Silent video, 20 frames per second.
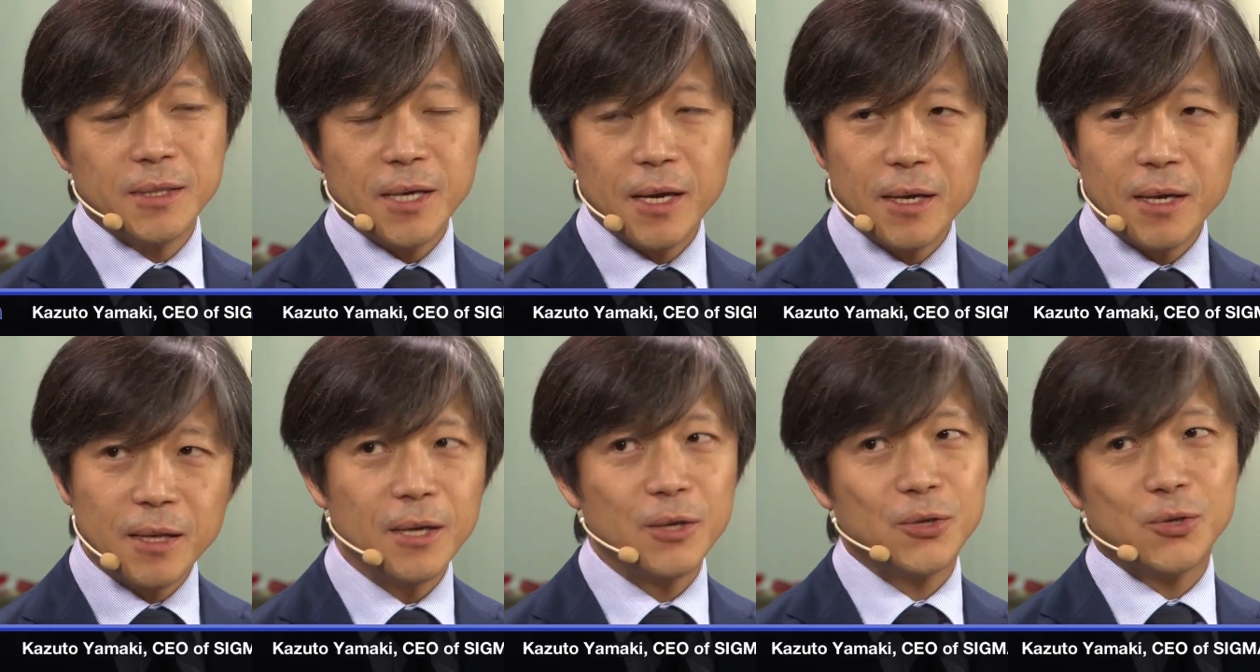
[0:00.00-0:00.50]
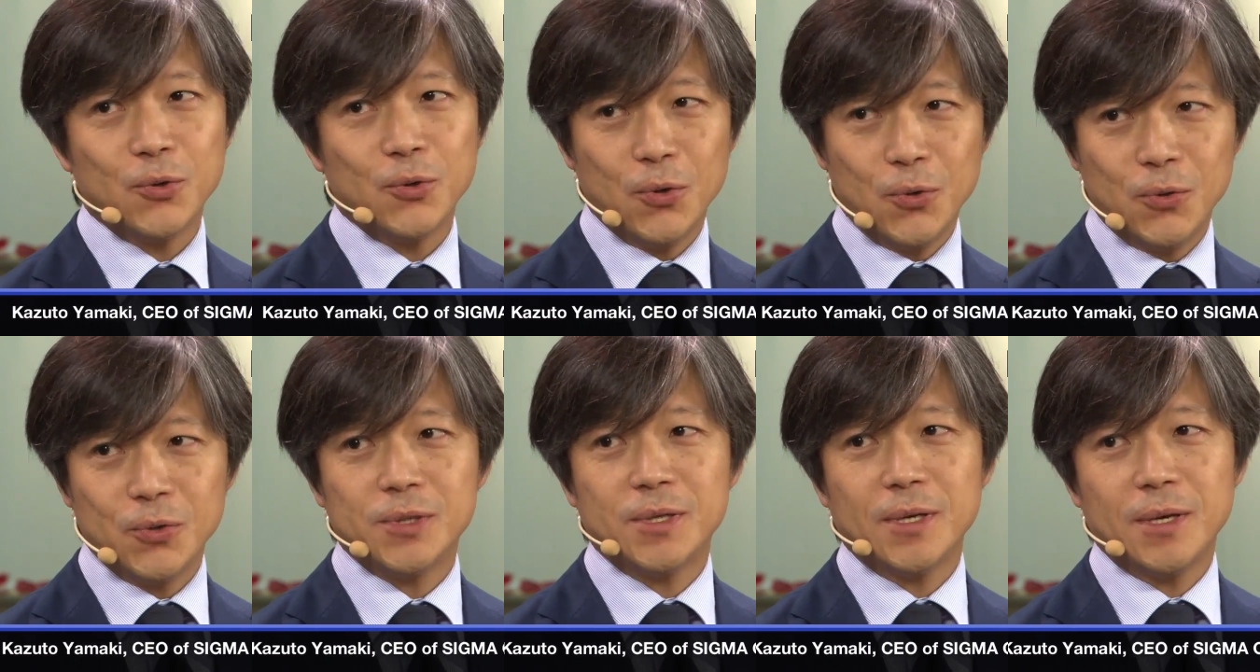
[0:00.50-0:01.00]
they need to
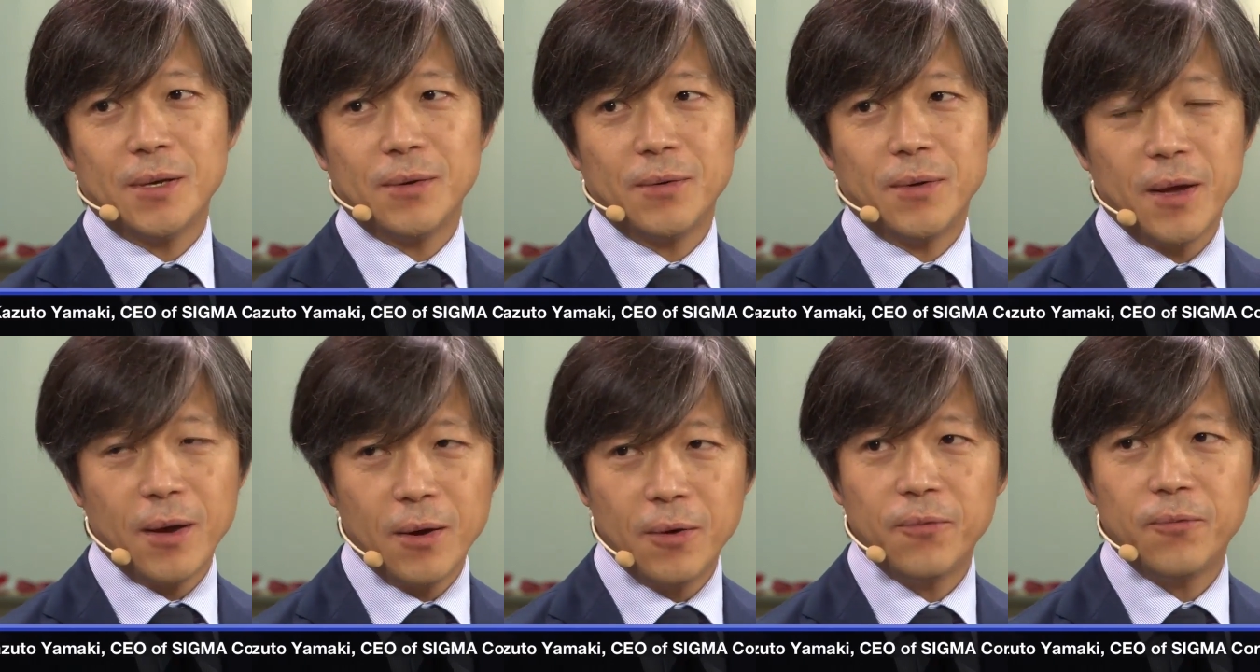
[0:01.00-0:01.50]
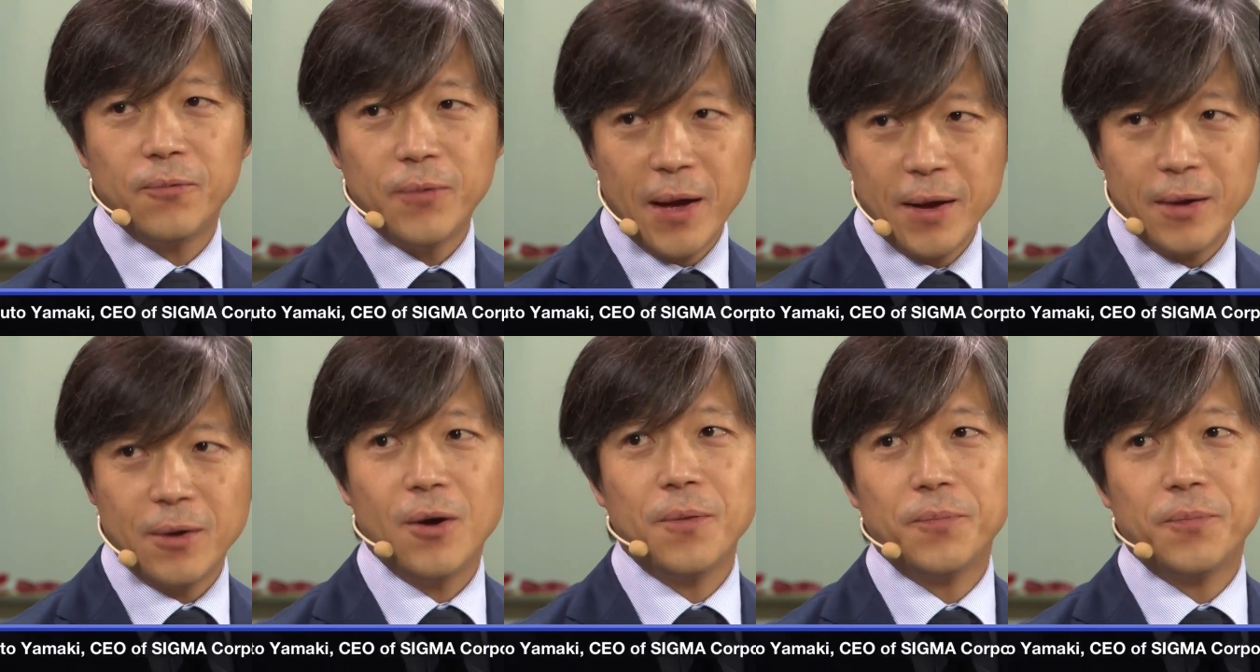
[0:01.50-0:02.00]
use real
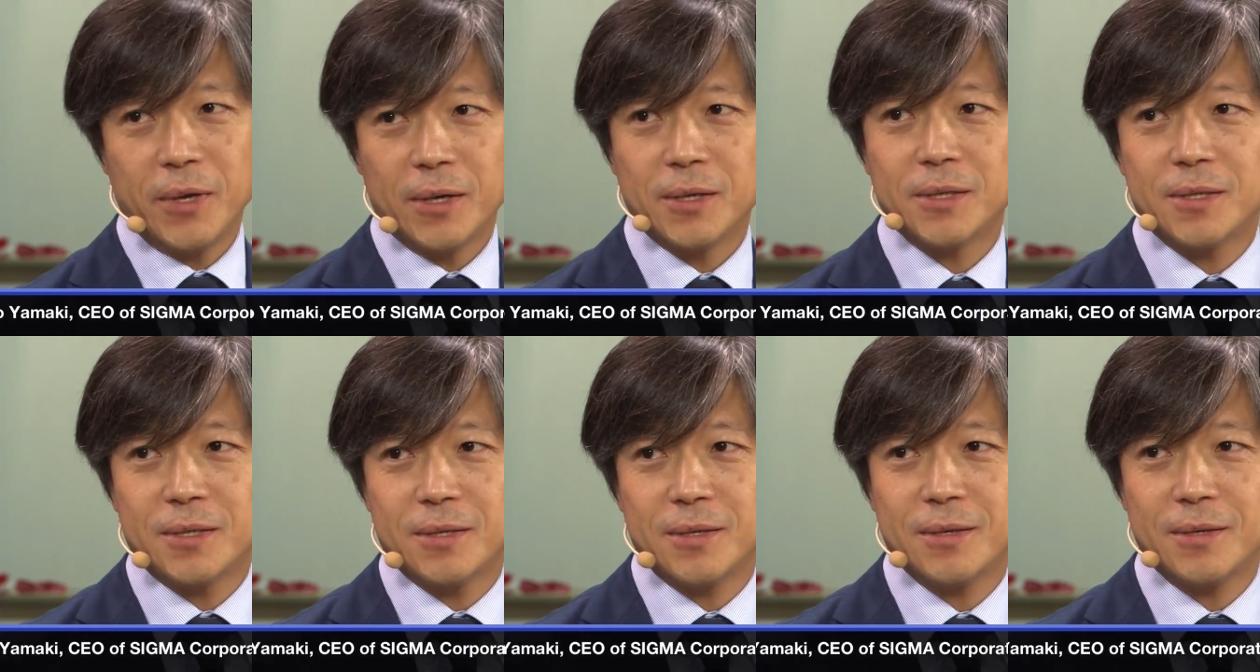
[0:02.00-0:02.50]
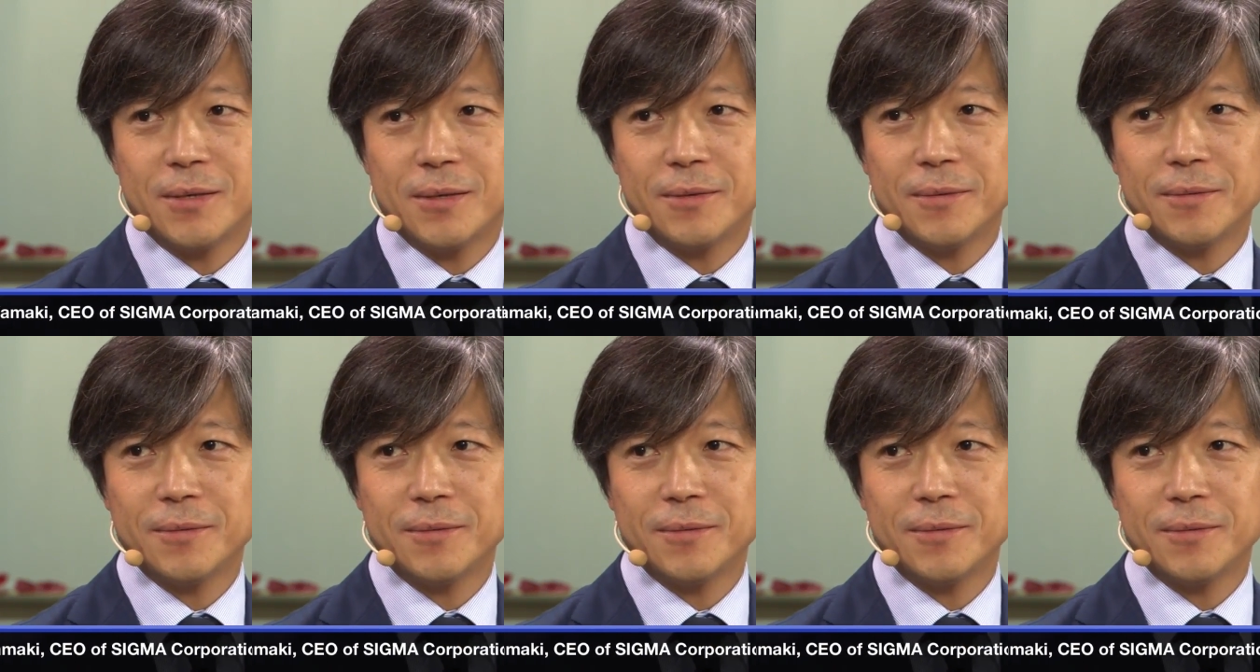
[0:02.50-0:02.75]
fine optics.